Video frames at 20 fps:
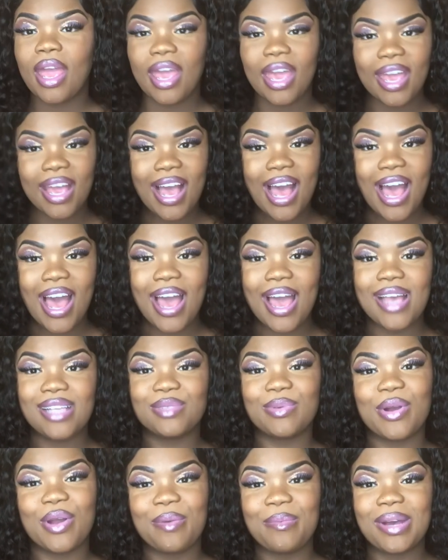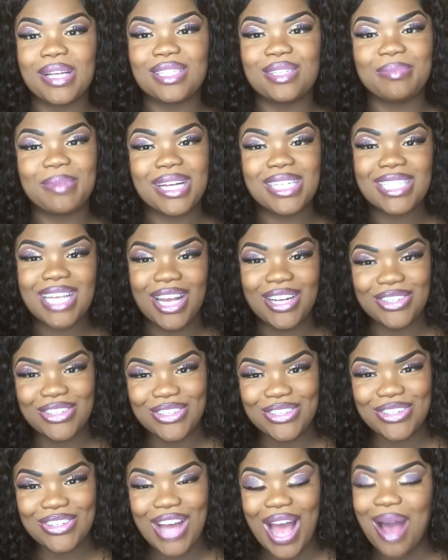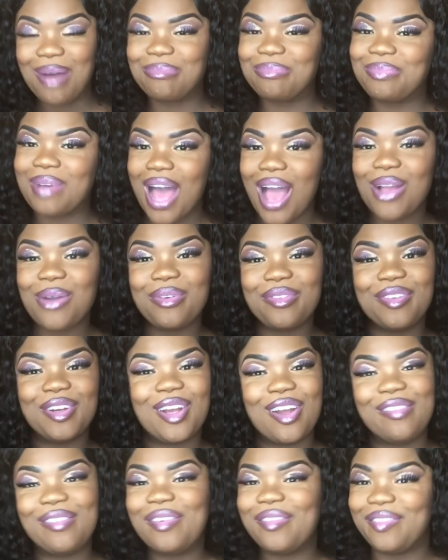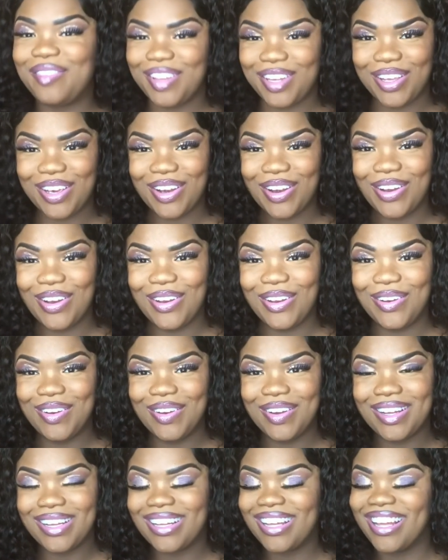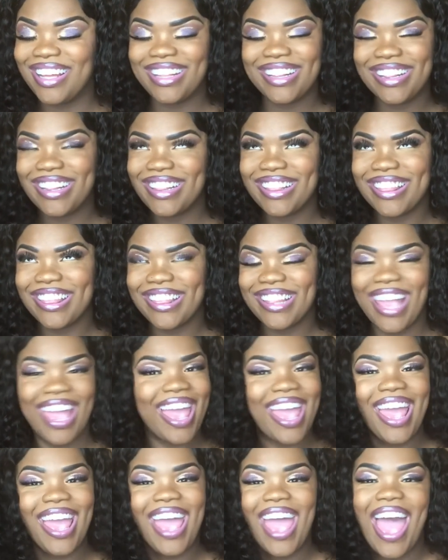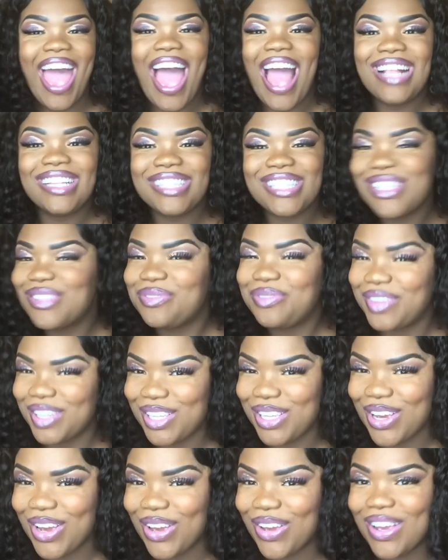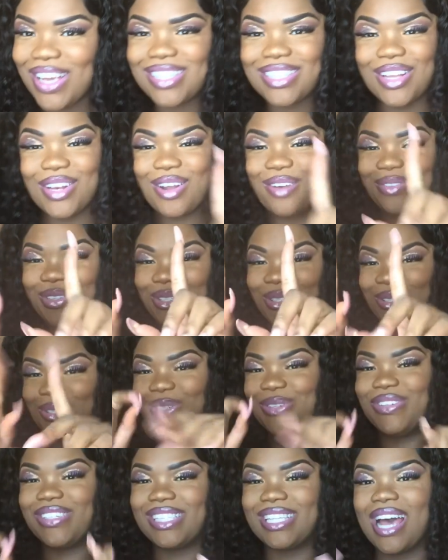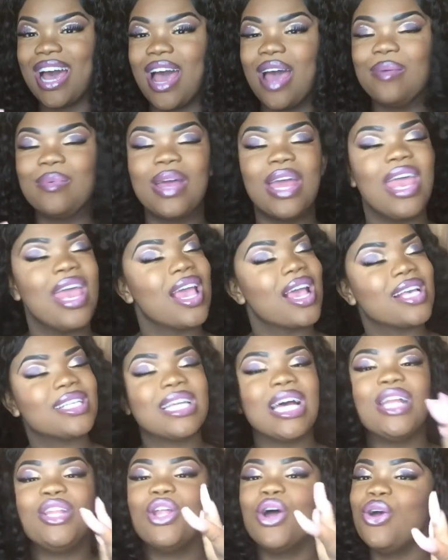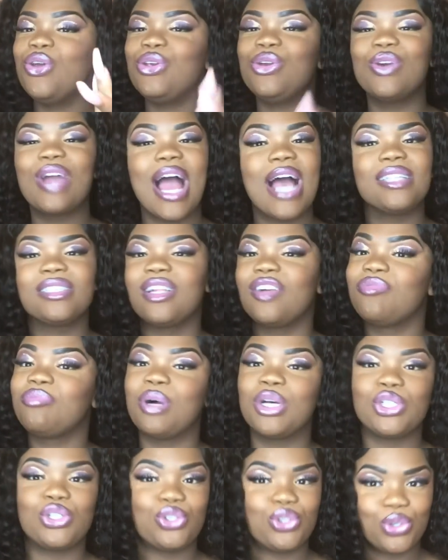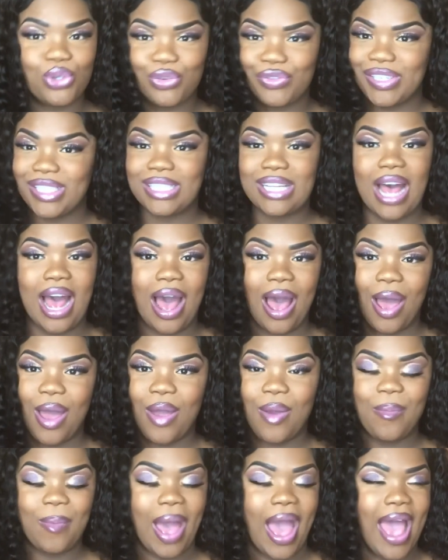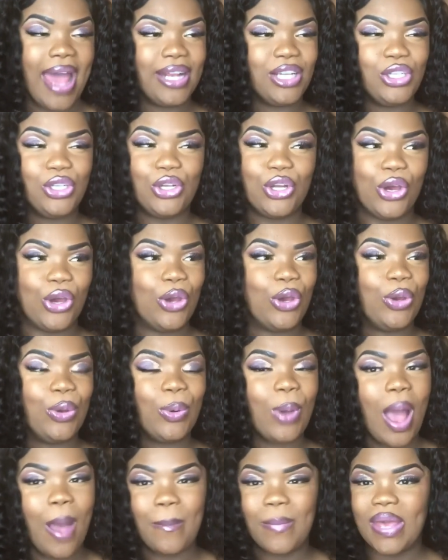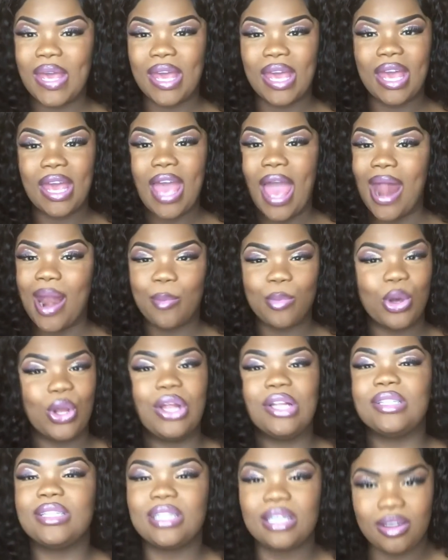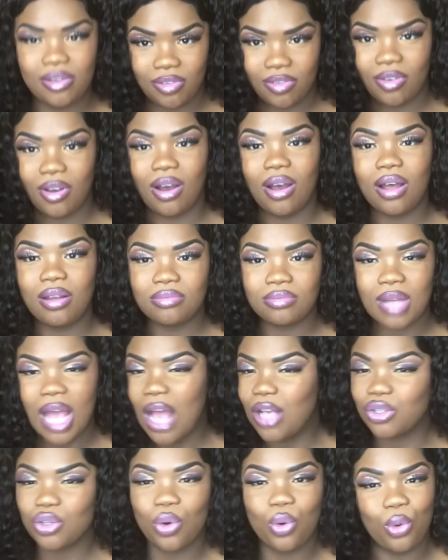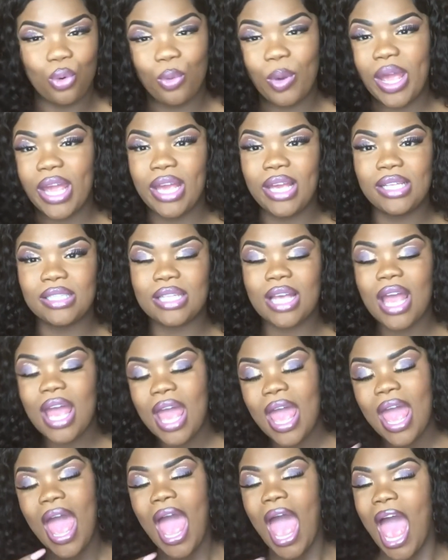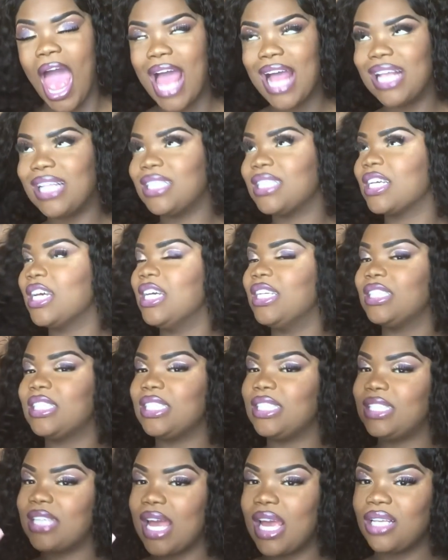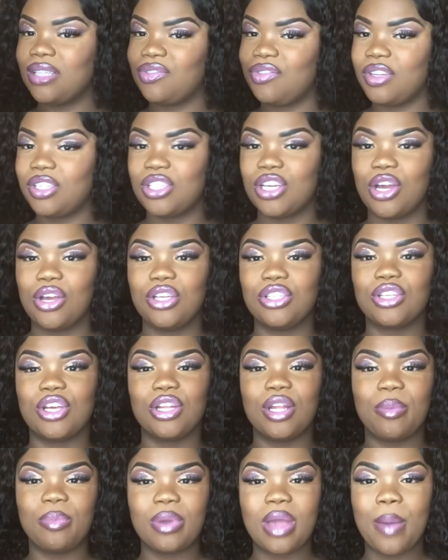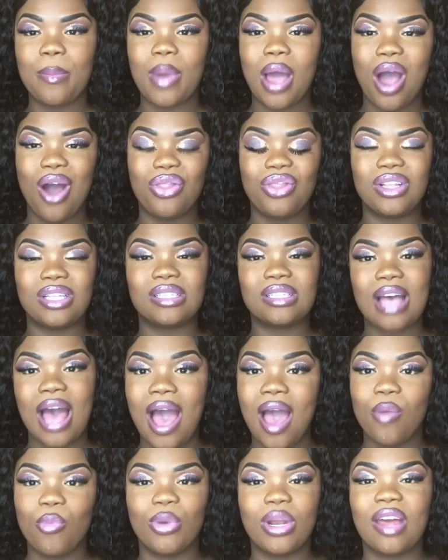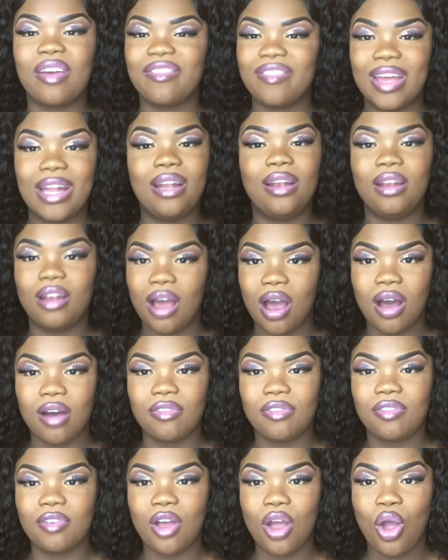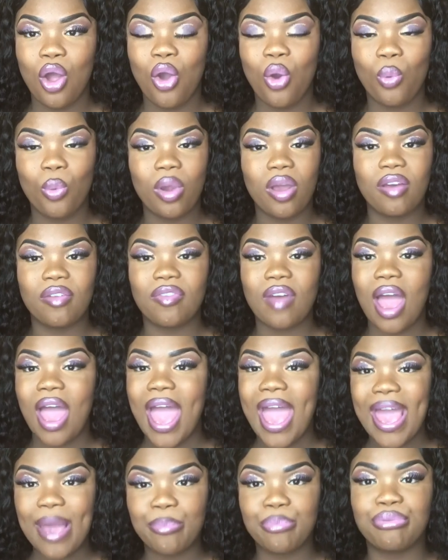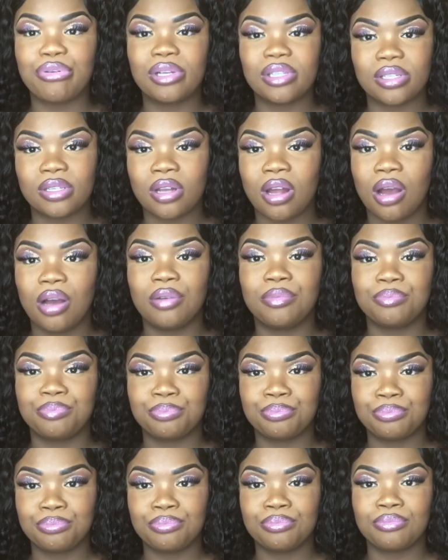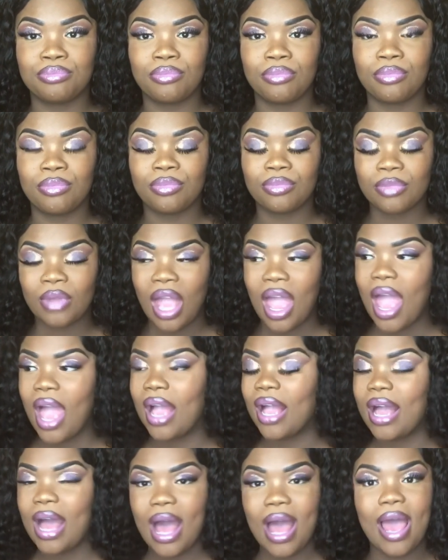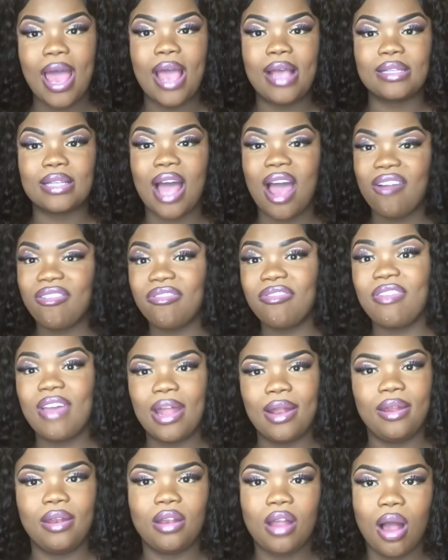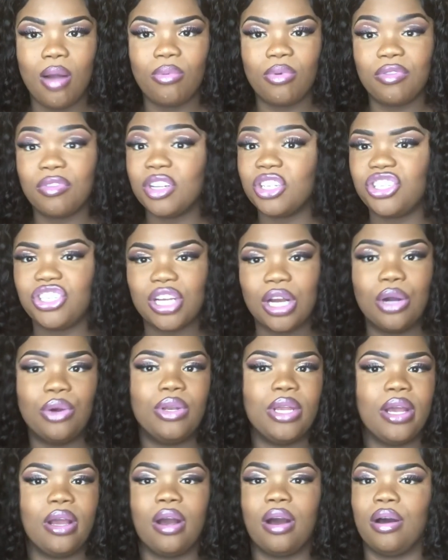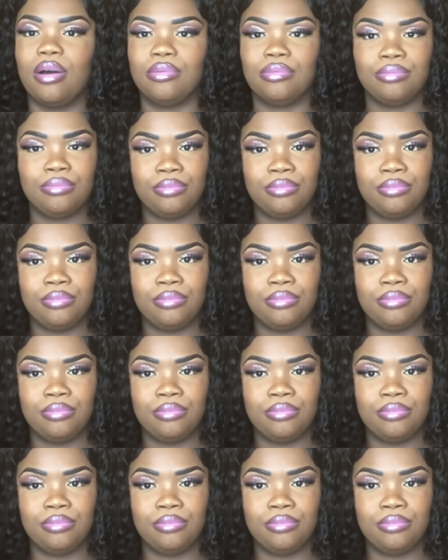Hey guys, welcome back to my channel. I'm back with another video, and this video is another story time because I know you guys love my story time, and you know I'm here and I'm gonna deliver as always. And today's video is going to be about the time when I fell in love with a prisoner. Guys, I fell in love with a jail nigger.